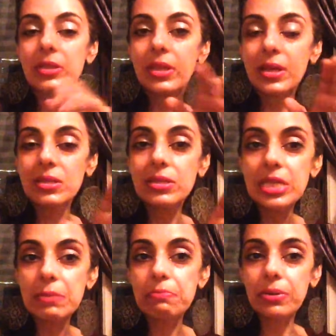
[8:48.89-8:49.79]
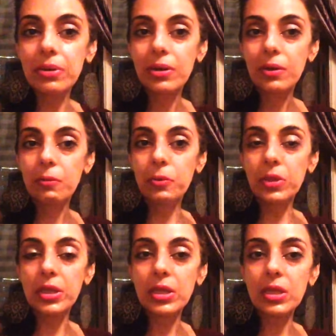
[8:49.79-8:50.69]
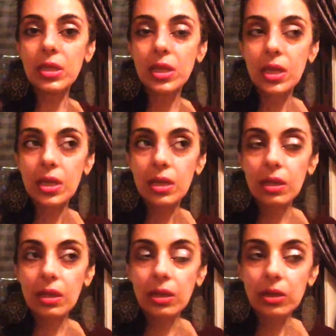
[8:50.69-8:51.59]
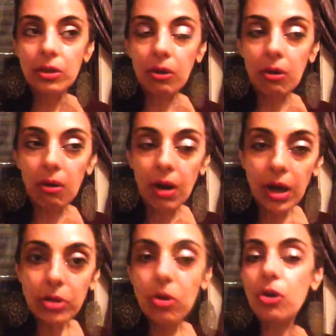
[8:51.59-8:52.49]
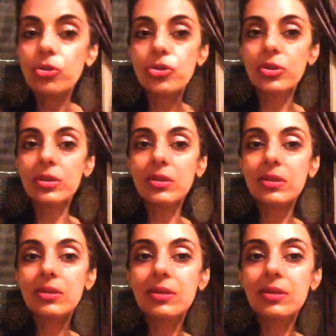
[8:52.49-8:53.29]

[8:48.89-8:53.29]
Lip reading: things deep within your unconscious,